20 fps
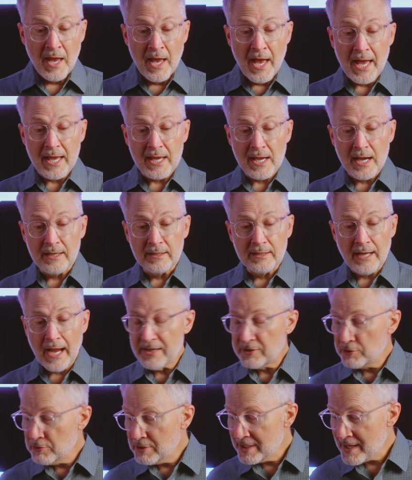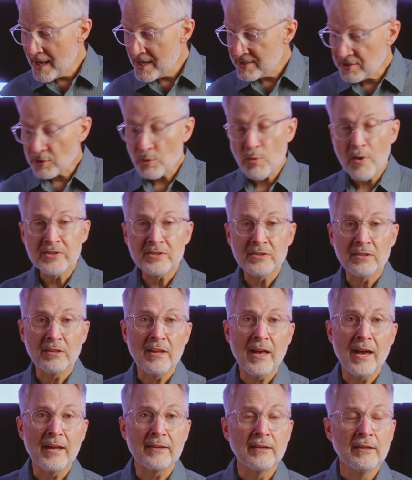Hey, I do get asked the question a
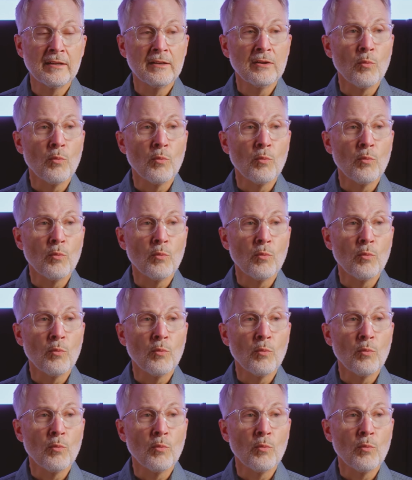lot,